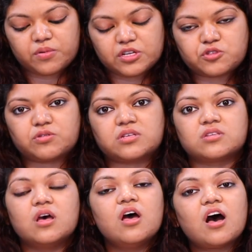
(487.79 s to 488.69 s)

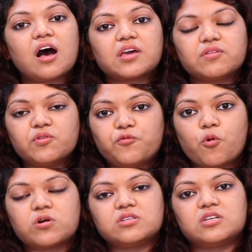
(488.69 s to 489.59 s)
districts are given
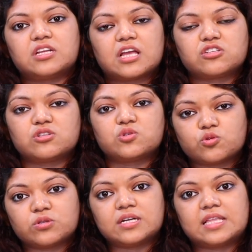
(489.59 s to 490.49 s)
focused attention
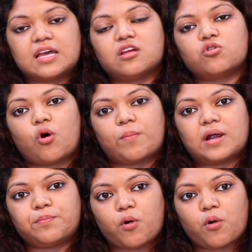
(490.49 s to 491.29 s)
so that they can combat